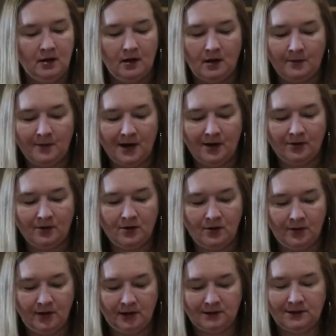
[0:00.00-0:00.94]
I'm now
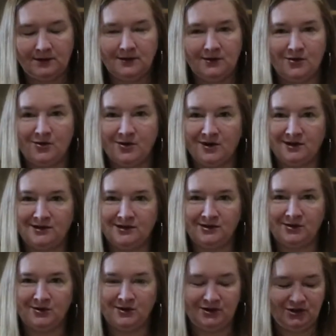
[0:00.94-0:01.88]
going to the
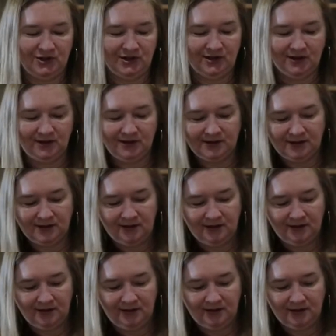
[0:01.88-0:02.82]
gorgonzola cheese.
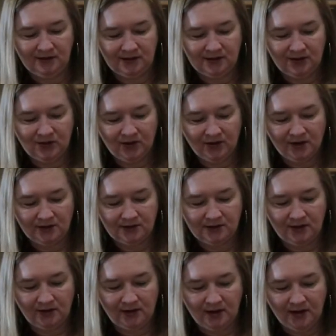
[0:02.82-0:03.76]
This
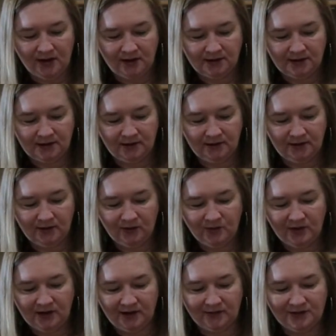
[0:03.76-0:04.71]
gorgonzola adds a little
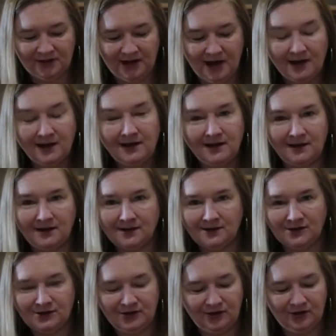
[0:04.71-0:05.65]
bit of
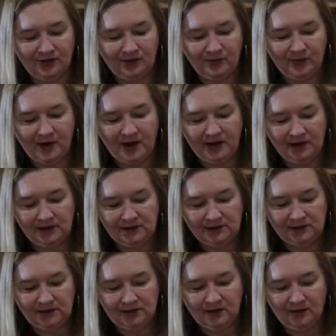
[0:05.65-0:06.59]
tanginess to your
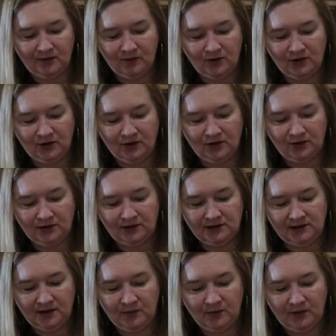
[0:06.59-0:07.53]
bite when you go to
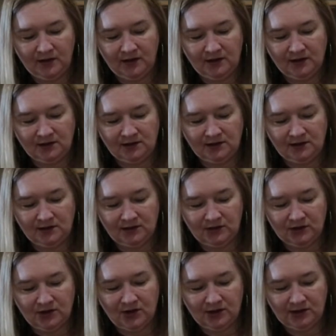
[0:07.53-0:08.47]
dip it into the
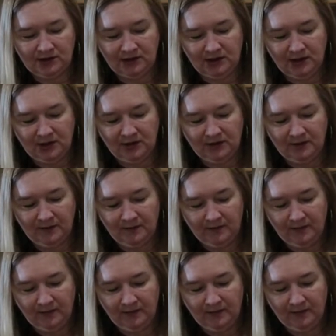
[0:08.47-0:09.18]
sauce here.